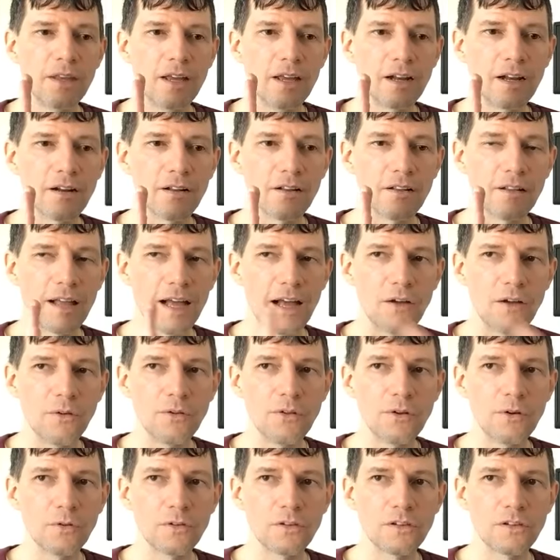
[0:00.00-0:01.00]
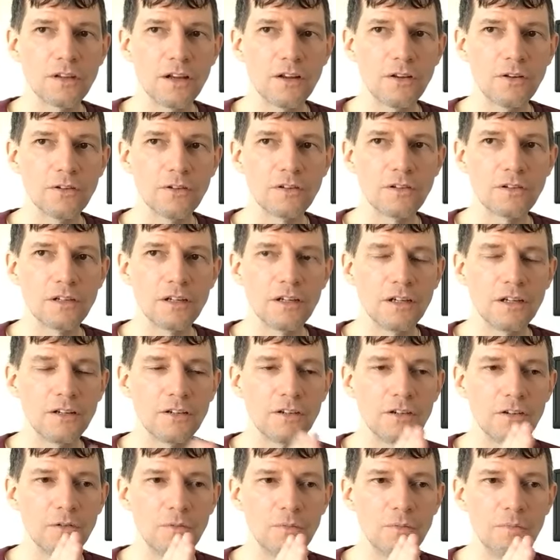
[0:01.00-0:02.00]
and allow those cells
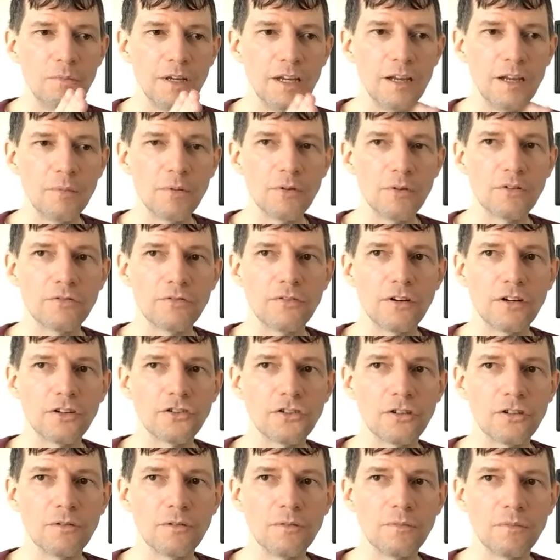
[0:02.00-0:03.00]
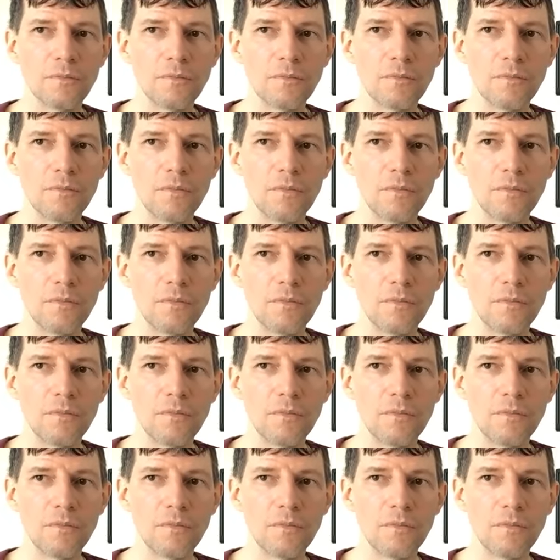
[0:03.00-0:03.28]
to be able to function